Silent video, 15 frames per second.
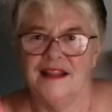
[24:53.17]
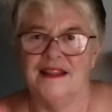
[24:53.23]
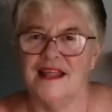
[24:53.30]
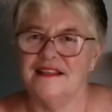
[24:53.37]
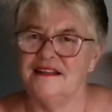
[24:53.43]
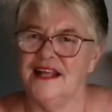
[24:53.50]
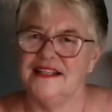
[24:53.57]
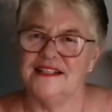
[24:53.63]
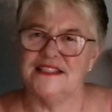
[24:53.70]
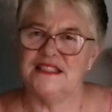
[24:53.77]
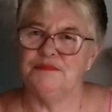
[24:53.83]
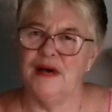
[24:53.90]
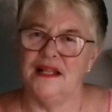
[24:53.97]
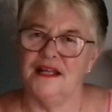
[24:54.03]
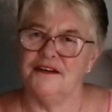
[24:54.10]
Nothing like the
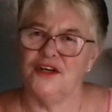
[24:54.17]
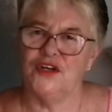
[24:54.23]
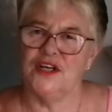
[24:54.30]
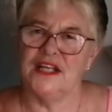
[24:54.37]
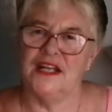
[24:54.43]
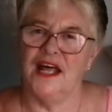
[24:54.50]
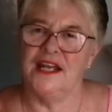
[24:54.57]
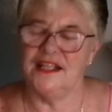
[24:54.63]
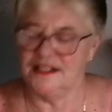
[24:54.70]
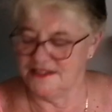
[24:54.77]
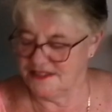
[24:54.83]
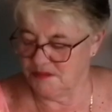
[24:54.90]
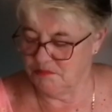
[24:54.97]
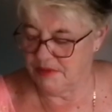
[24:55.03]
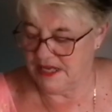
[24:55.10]
smell of cooking
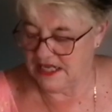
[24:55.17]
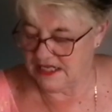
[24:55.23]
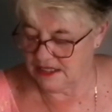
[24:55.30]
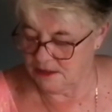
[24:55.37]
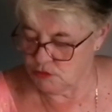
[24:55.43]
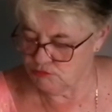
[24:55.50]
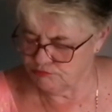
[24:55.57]
onions and bacon.